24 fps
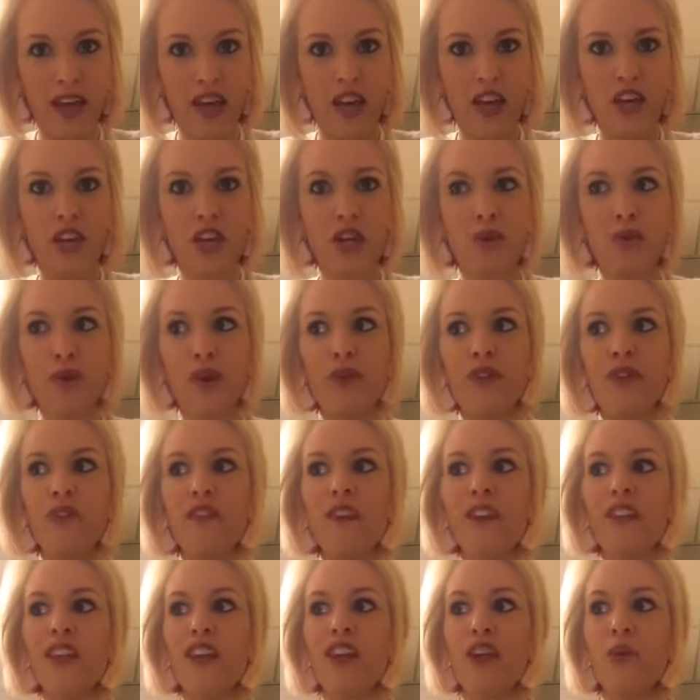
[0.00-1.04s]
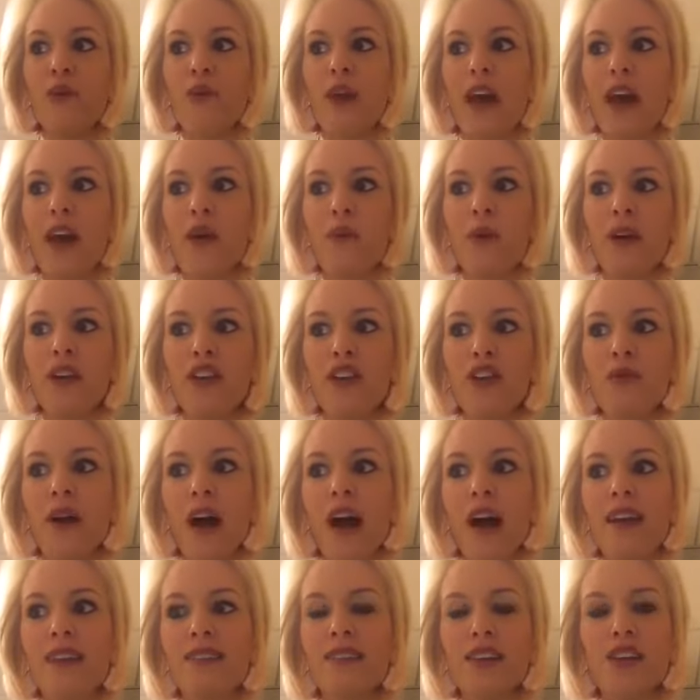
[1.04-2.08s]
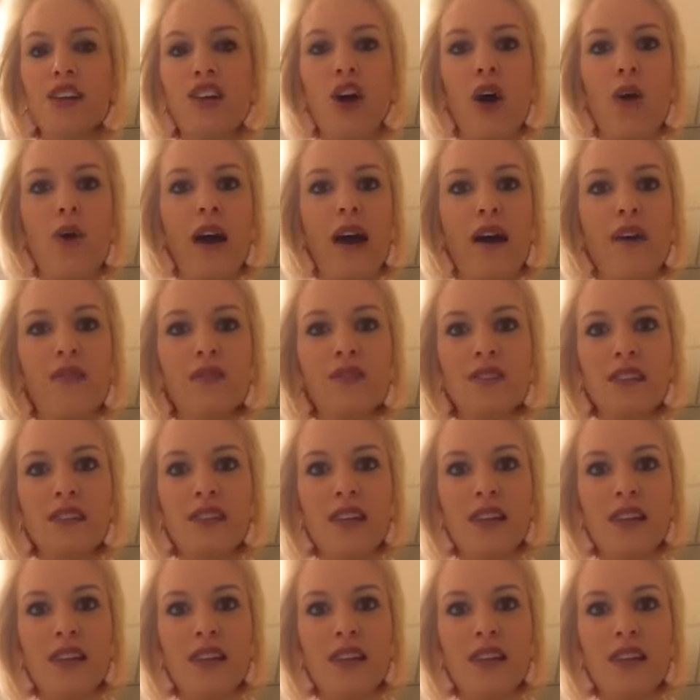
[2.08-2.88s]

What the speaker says: You know the feeling you get when you guys go out